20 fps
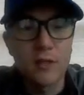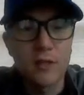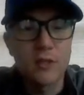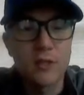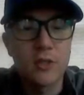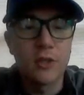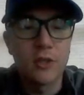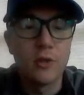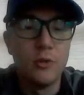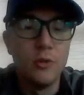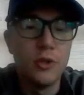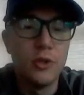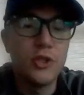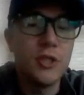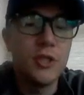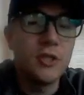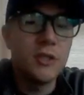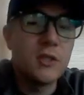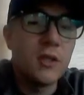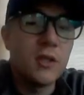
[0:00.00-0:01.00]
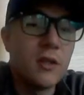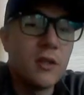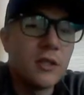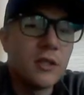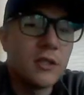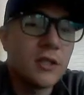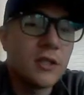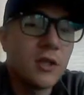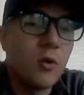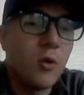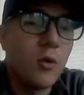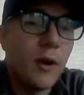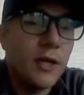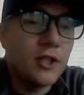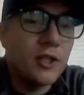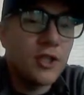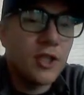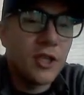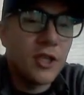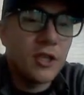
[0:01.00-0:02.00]
The solution to this
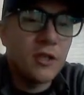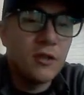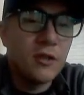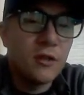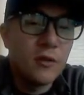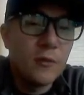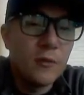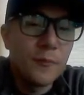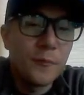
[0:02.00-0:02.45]
equation